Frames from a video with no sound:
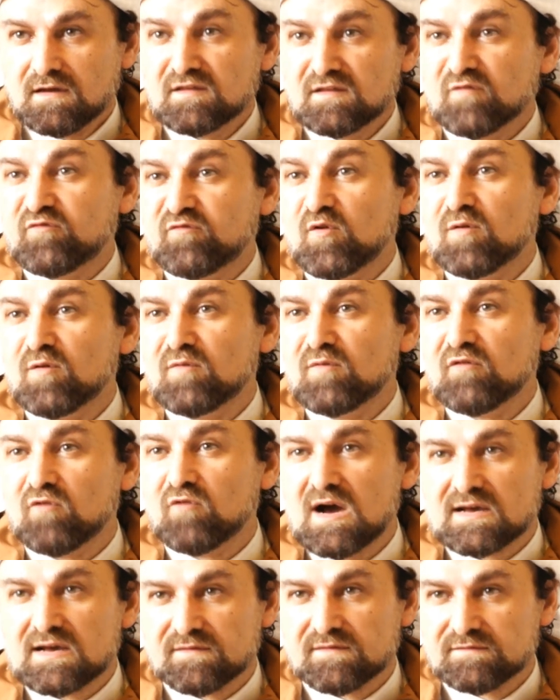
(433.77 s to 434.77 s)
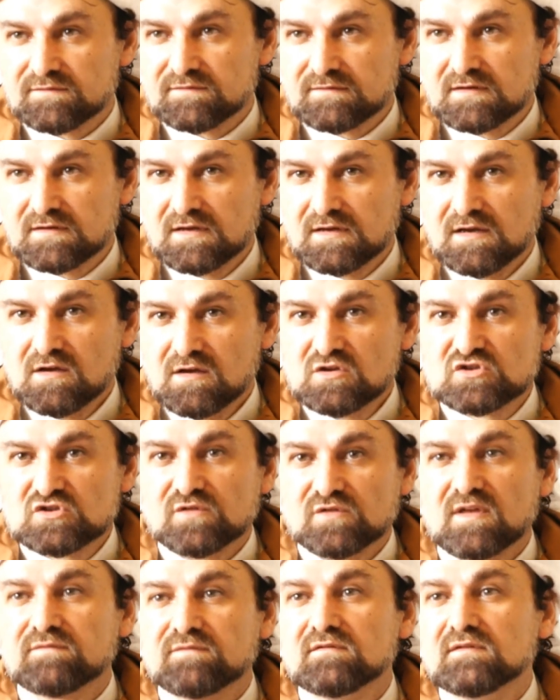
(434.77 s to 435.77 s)
in the form of waqf
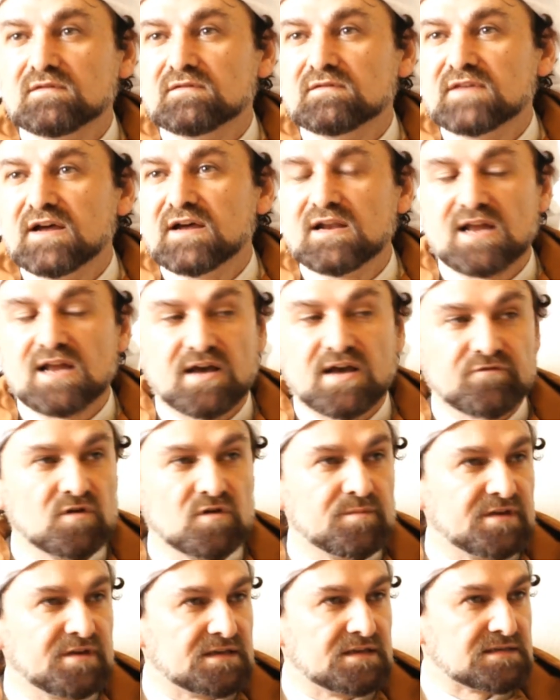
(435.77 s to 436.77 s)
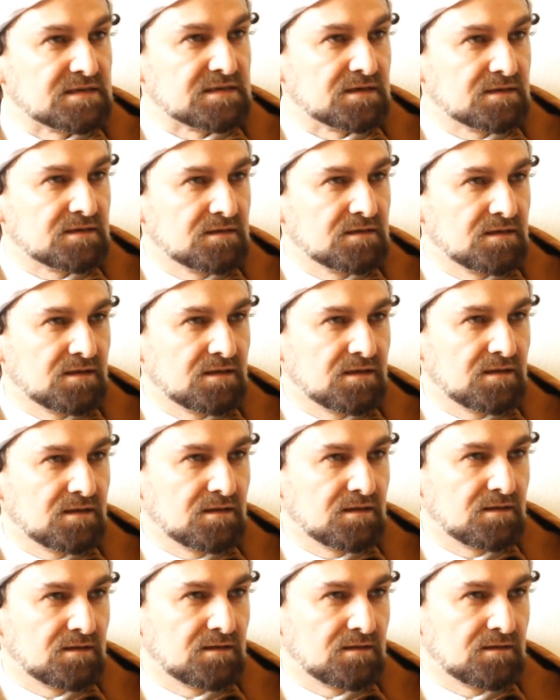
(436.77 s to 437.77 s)
so that their life will be easier.
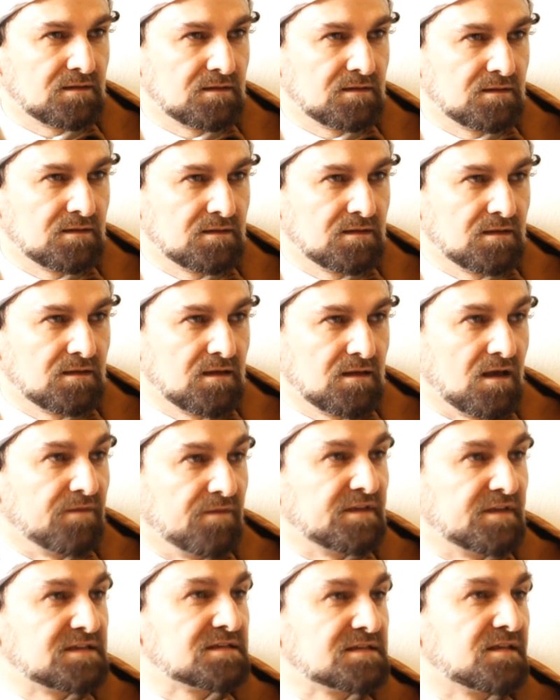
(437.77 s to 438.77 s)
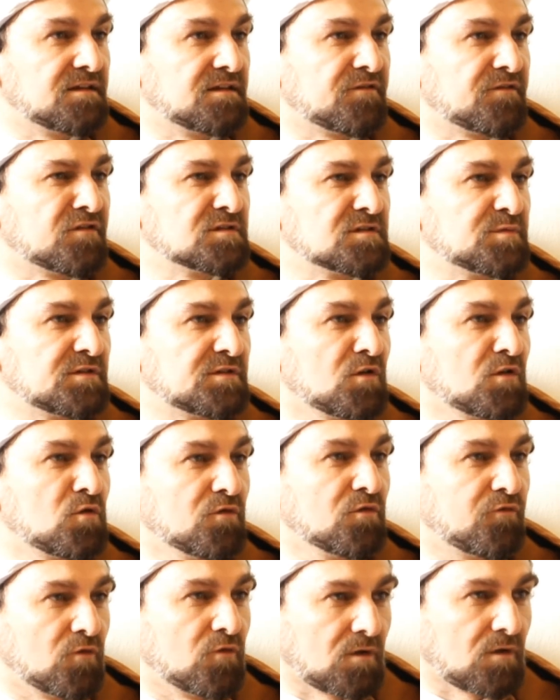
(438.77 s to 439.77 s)
And this is the difference between
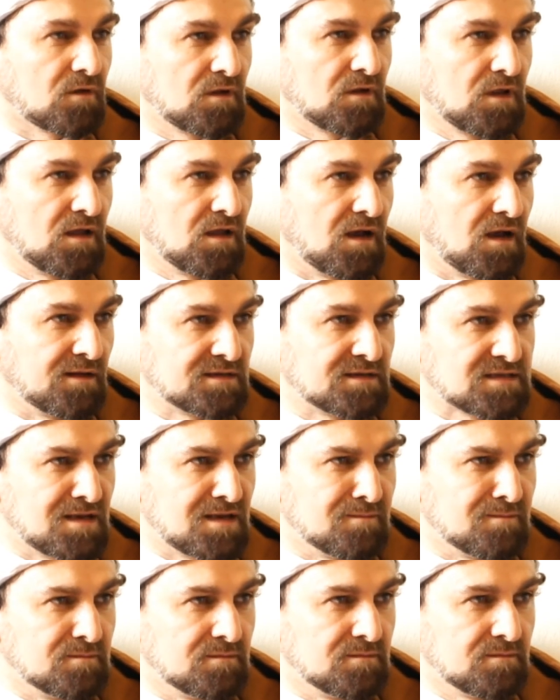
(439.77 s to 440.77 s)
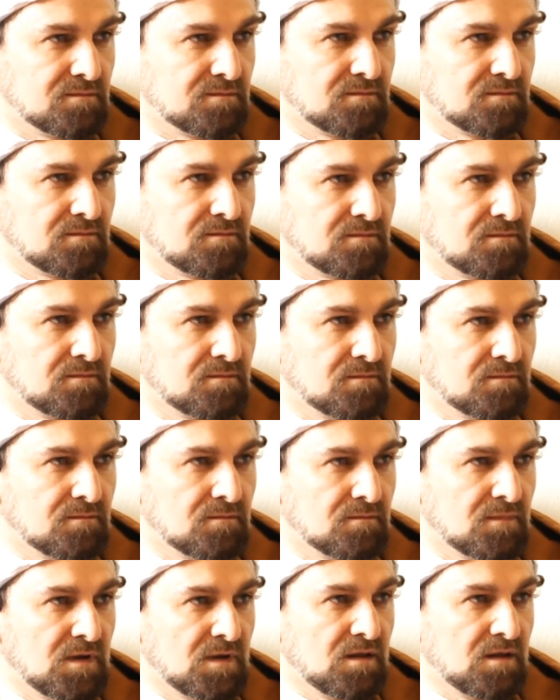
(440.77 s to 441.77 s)
kufr and Islam.
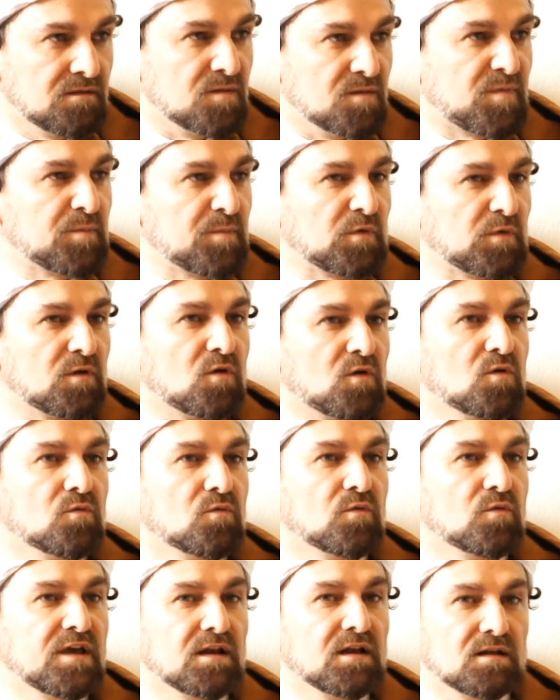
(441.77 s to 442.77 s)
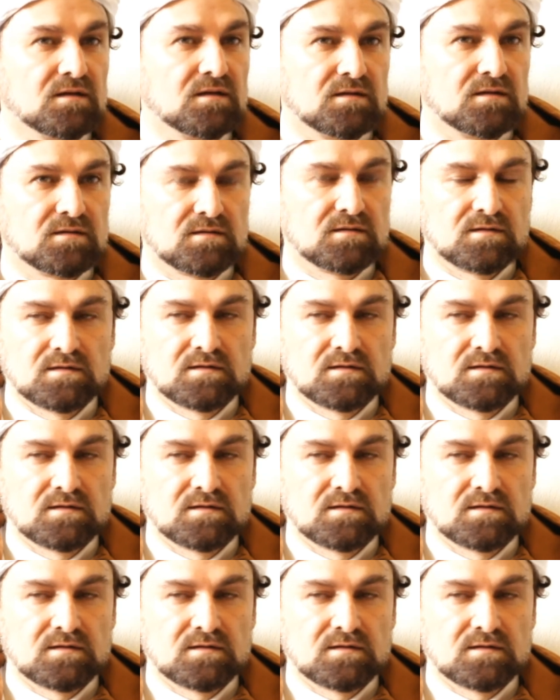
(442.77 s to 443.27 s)
The people who will,